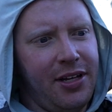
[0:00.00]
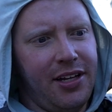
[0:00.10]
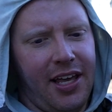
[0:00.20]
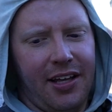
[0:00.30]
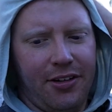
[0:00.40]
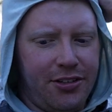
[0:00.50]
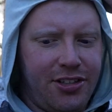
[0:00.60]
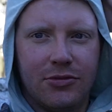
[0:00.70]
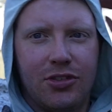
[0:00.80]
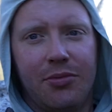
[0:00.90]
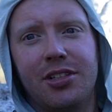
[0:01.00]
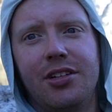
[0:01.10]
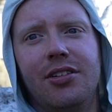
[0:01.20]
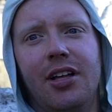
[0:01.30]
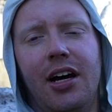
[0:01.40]
handle. So I'm just
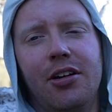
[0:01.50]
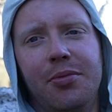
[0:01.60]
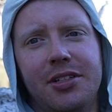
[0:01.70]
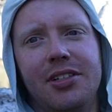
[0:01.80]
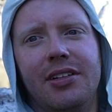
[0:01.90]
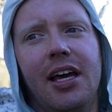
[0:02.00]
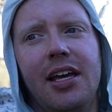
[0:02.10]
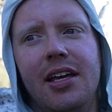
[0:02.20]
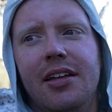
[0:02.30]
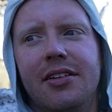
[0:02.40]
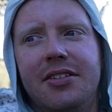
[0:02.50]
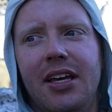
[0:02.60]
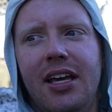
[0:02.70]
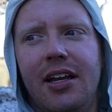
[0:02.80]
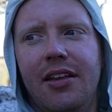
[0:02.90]
gonna do the audiobook tonight in the tent,